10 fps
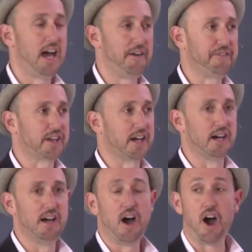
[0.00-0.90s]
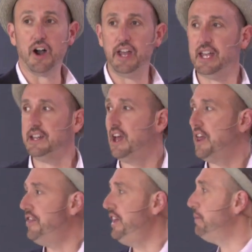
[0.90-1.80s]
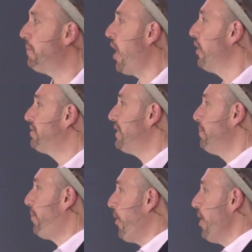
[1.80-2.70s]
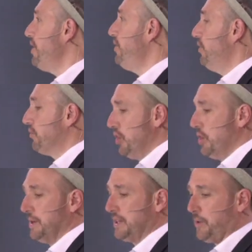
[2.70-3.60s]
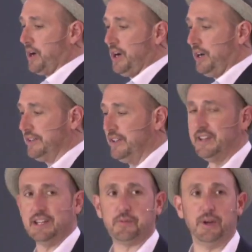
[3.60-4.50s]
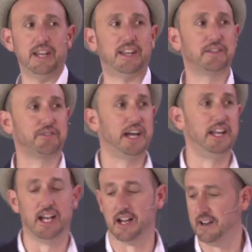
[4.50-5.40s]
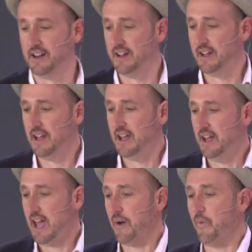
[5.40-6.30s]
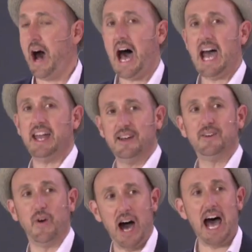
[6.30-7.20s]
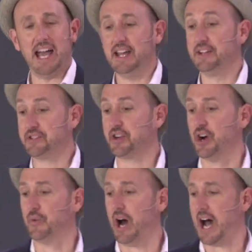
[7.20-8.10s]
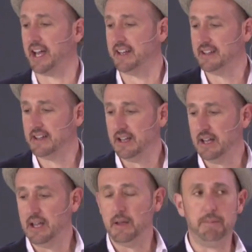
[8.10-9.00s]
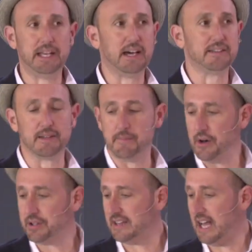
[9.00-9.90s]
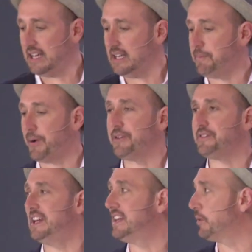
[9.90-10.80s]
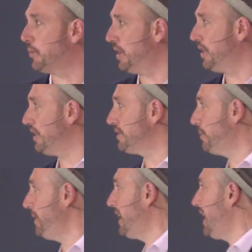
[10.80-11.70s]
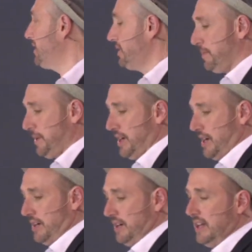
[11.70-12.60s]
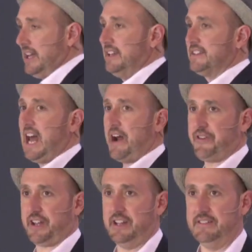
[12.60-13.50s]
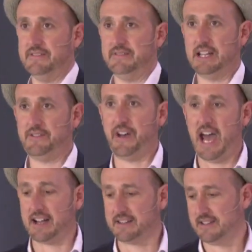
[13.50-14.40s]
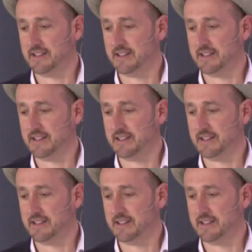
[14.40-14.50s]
Africa, are in the most important room in the world this week, is right here. And why? Why? It is true. Why? because the most likely person in the world to be an entrepreneur is an African. That's fact.